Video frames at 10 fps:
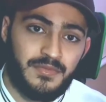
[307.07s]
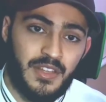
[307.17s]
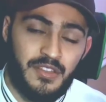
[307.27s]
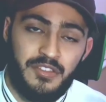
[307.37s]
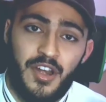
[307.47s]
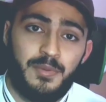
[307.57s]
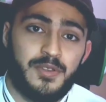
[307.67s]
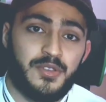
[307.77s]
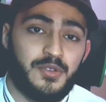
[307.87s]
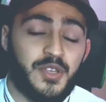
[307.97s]
And the
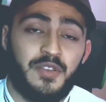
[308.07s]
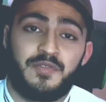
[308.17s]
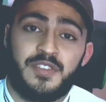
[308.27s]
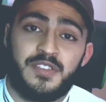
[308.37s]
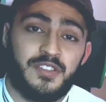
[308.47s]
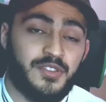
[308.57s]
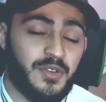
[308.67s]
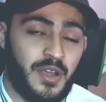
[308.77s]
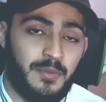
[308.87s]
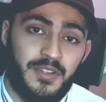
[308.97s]
therapist also convinced her to
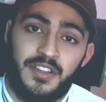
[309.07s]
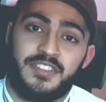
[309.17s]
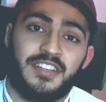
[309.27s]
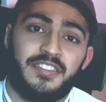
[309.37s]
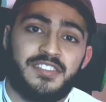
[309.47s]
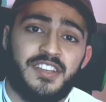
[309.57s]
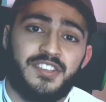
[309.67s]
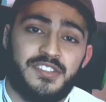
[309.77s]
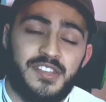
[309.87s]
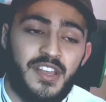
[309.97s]
come and attend the
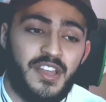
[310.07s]
sessions.